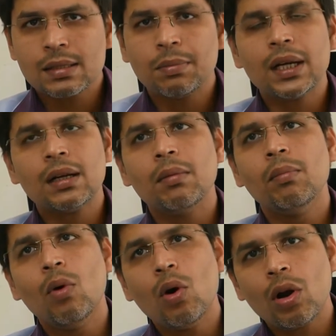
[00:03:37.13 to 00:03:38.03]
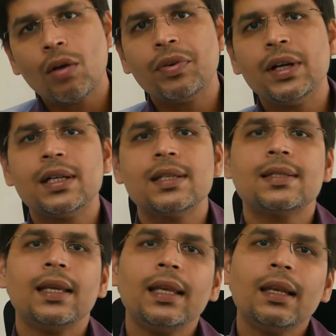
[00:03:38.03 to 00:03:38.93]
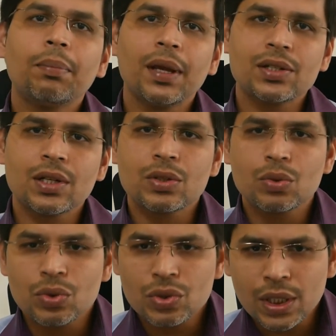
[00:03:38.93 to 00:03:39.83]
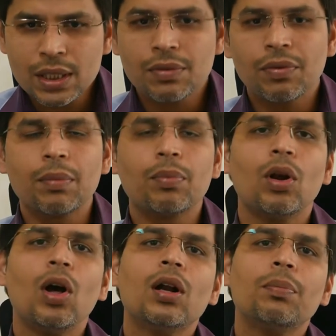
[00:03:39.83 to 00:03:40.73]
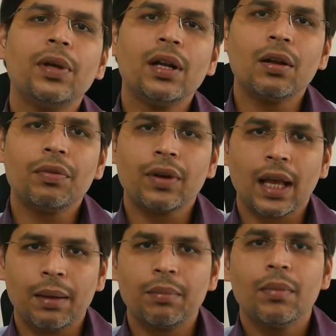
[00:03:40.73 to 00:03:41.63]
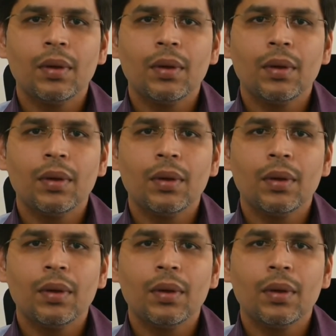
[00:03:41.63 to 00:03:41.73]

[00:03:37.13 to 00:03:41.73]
but more often it is seen in patients who sit for prolonged period of time,